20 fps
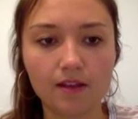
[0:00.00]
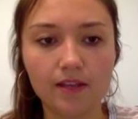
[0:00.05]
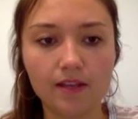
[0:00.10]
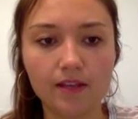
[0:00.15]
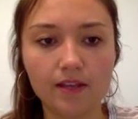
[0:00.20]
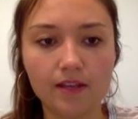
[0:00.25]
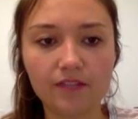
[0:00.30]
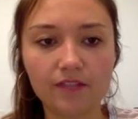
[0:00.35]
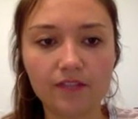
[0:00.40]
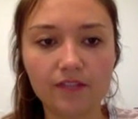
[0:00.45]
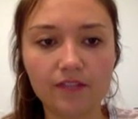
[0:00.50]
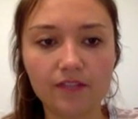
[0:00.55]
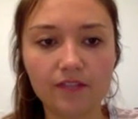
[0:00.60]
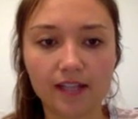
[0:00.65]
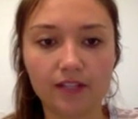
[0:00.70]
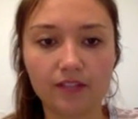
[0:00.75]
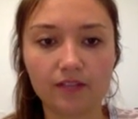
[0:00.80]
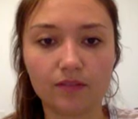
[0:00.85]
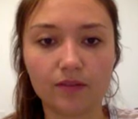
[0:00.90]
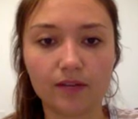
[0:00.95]
fact is the
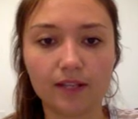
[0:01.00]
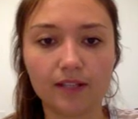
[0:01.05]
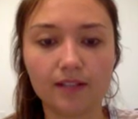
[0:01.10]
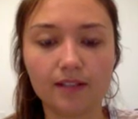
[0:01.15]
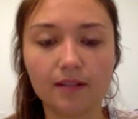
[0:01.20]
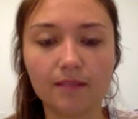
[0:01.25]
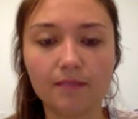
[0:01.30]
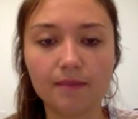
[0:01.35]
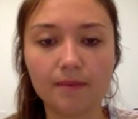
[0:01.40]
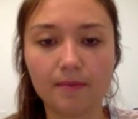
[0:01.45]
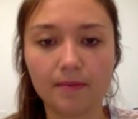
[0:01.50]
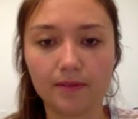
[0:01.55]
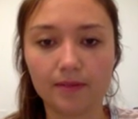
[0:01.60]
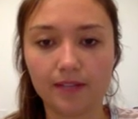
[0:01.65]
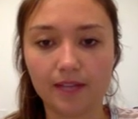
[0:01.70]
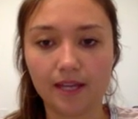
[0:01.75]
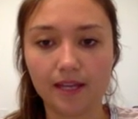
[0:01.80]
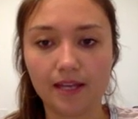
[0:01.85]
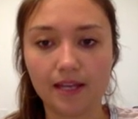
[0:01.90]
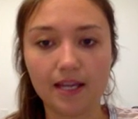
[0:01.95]
reason why some people
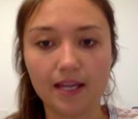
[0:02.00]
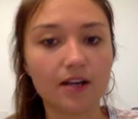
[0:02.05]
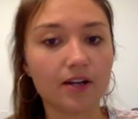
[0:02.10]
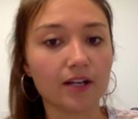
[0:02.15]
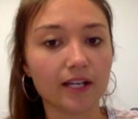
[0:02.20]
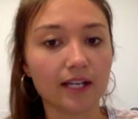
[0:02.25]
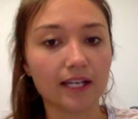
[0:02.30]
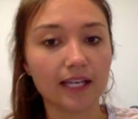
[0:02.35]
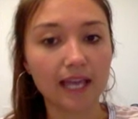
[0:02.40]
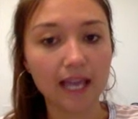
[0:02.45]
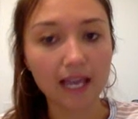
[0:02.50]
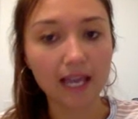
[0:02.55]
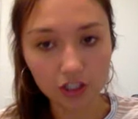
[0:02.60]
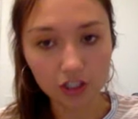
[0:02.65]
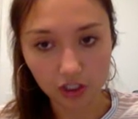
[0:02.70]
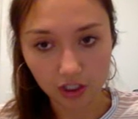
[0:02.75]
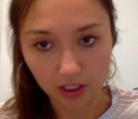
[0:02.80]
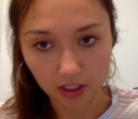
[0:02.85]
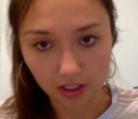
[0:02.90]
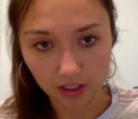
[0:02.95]
say that
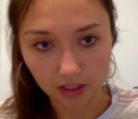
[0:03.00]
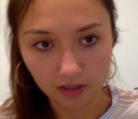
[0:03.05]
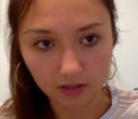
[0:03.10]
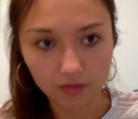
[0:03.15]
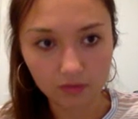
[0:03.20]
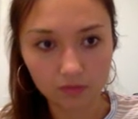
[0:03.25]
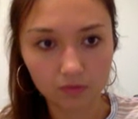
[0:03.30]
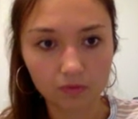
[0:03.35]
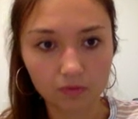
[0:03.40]
irrigation